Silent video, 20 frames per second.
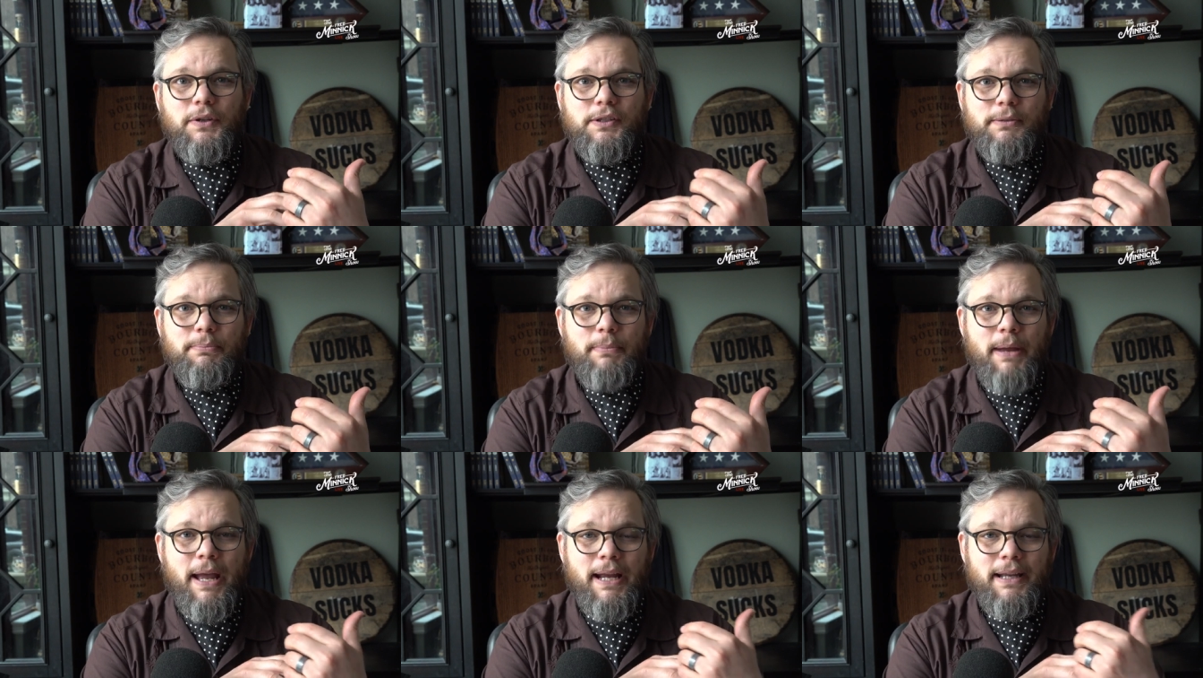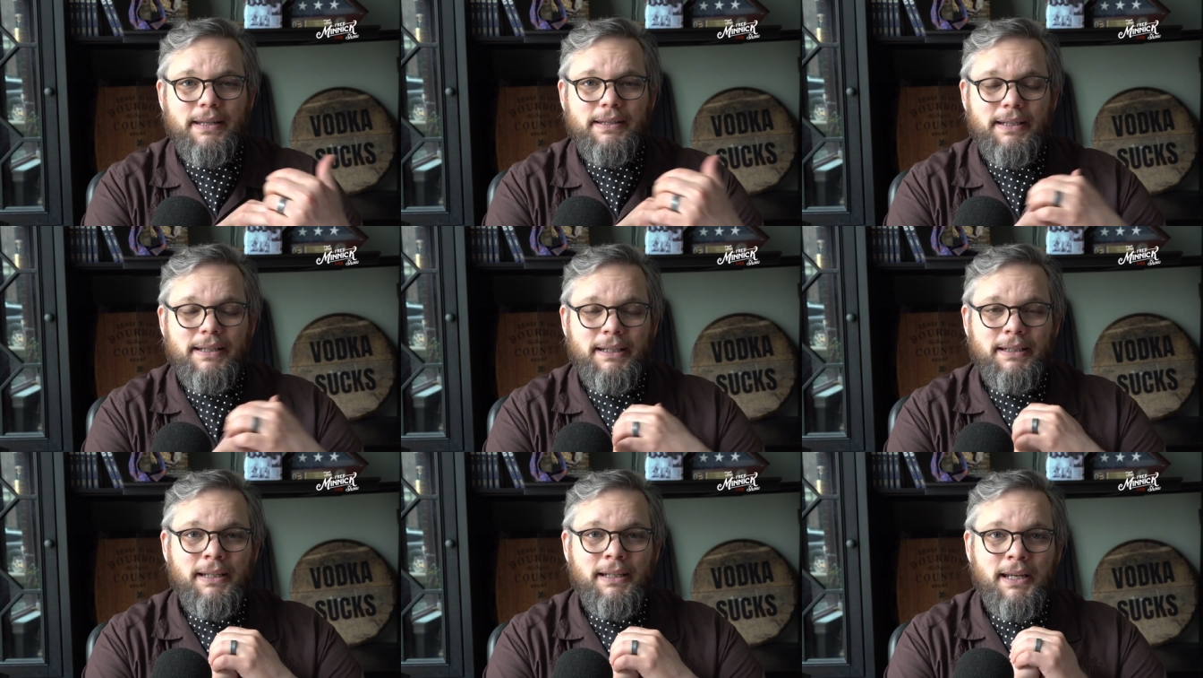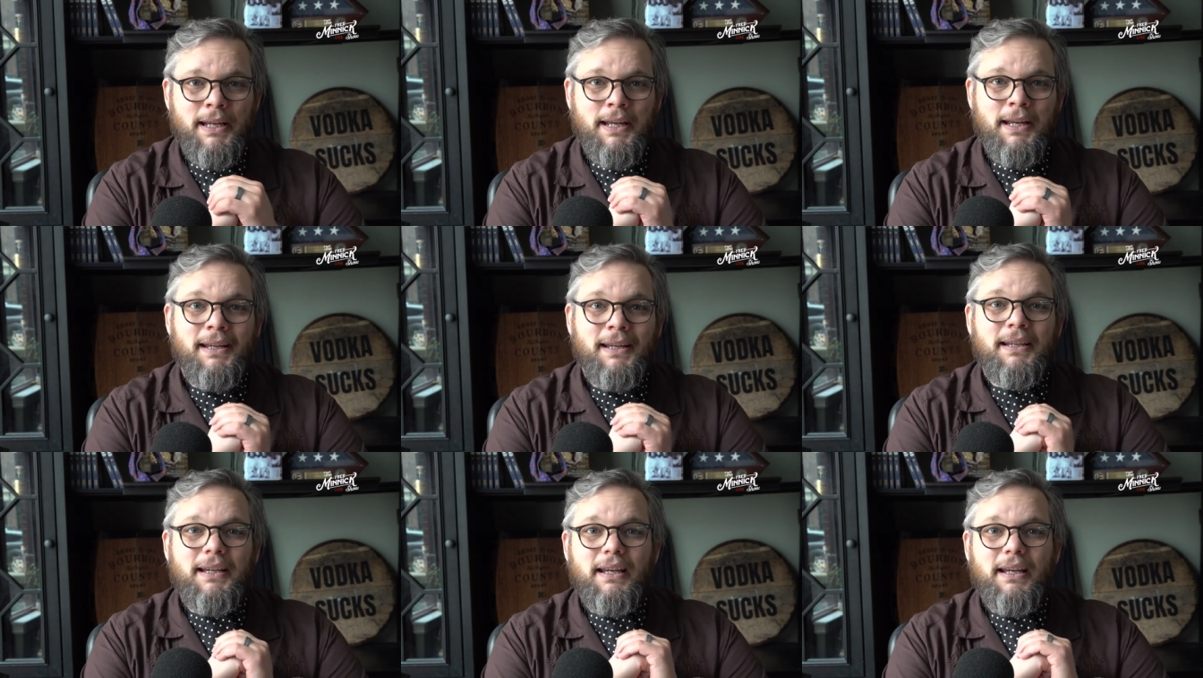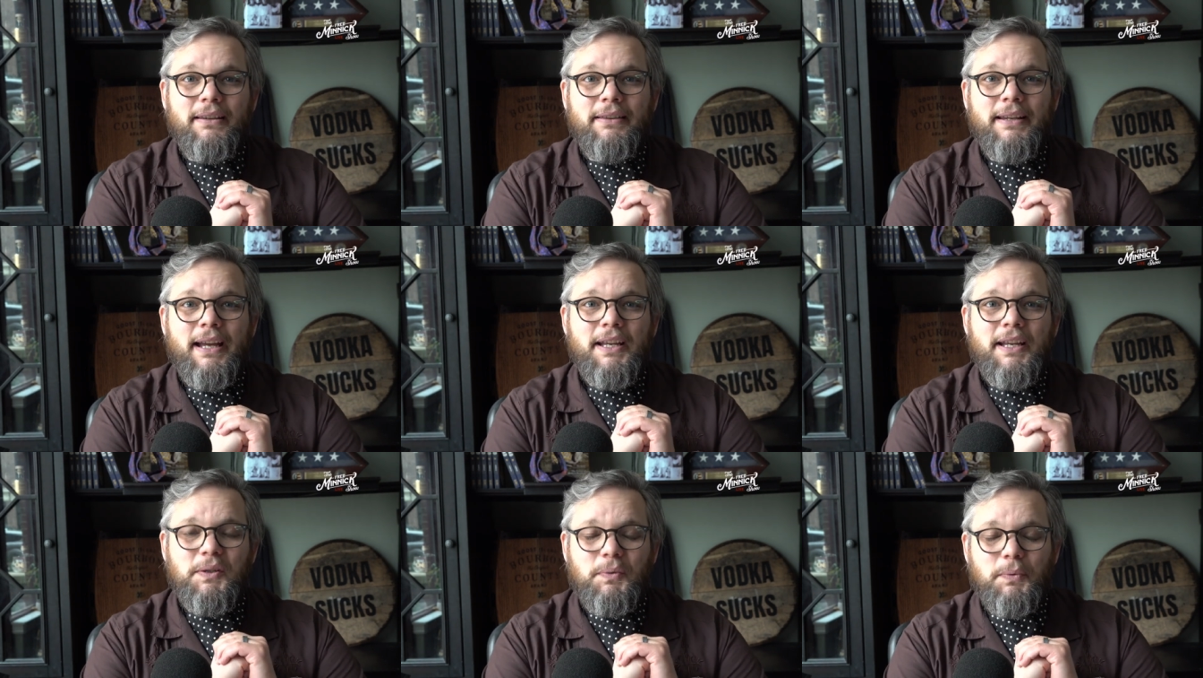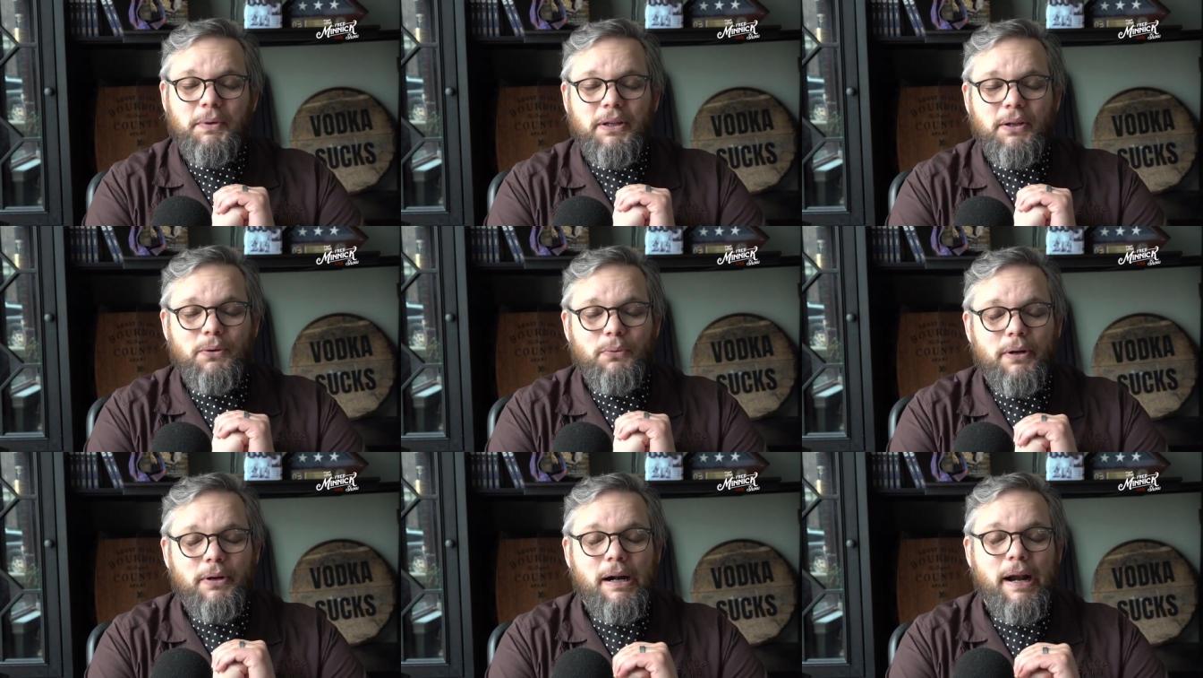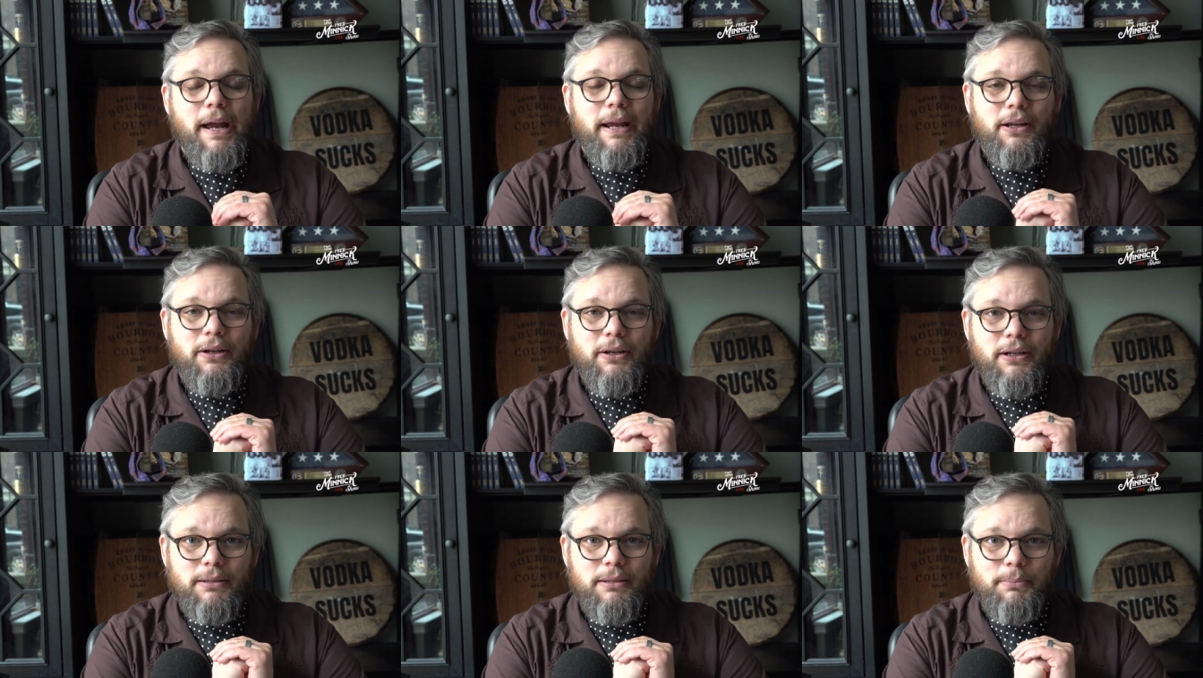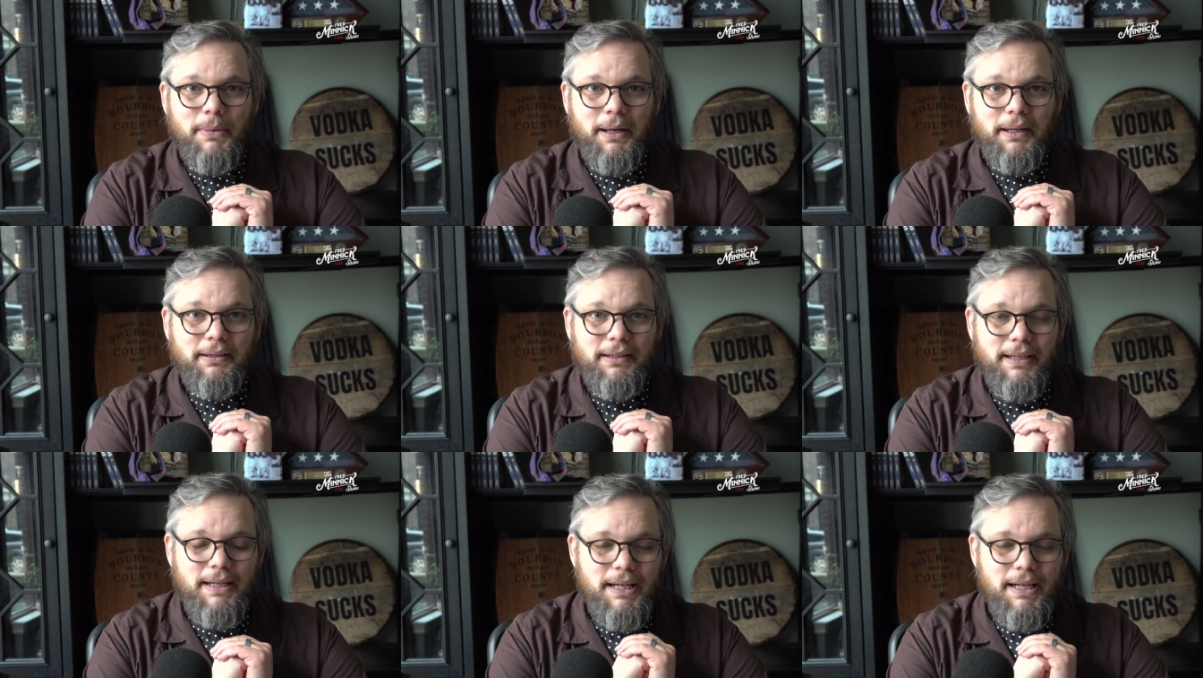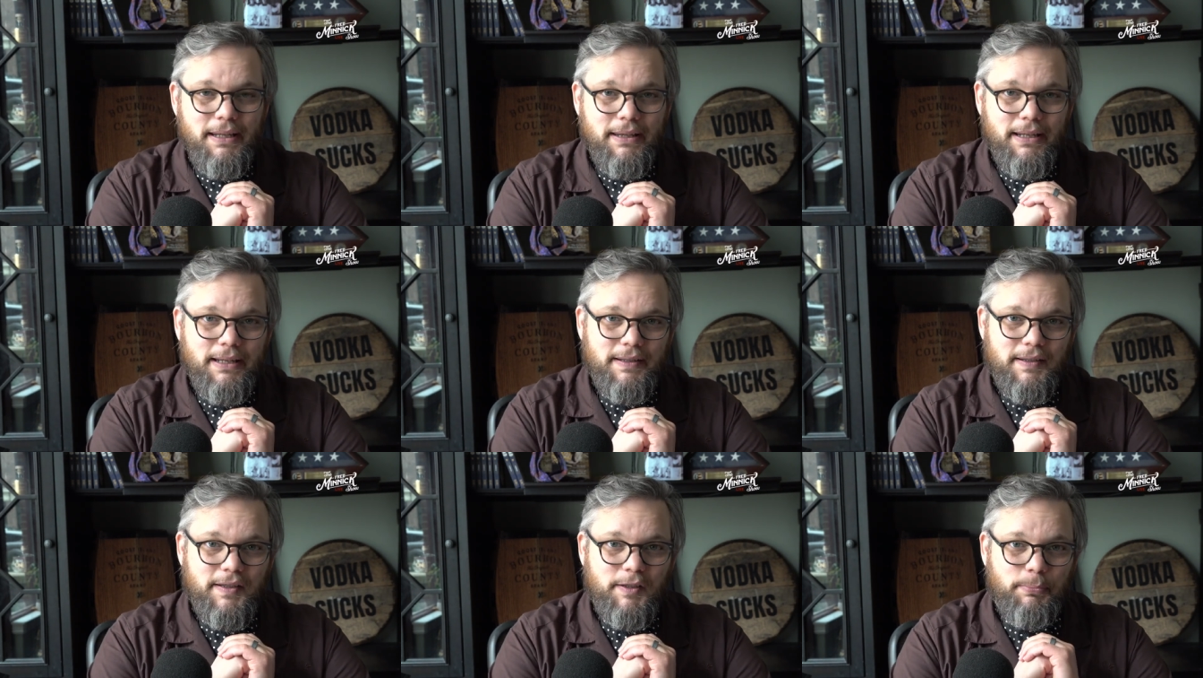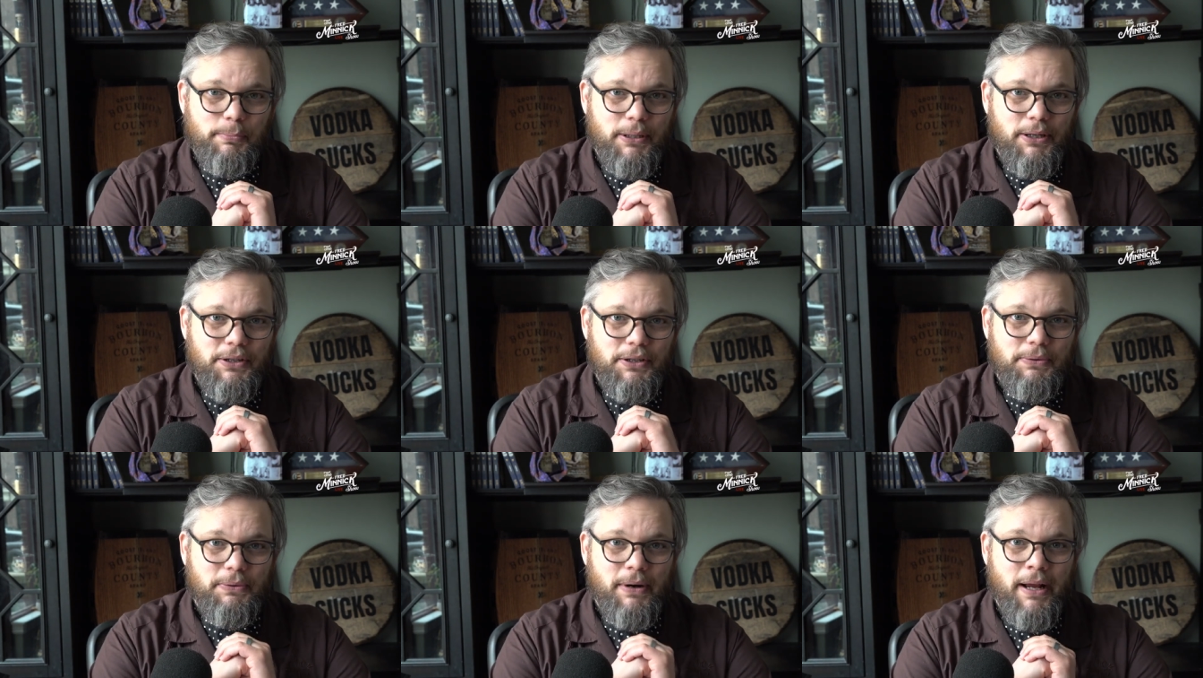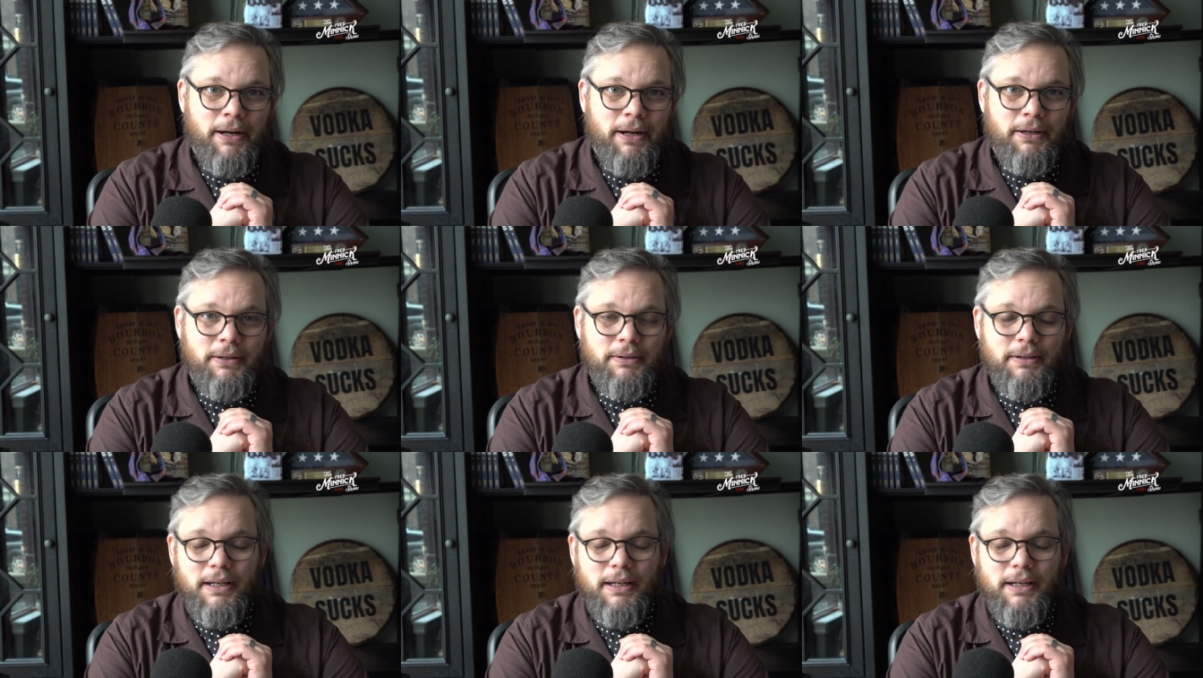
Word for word: magazine, and that's really where I cut my teeth as a spirits writer.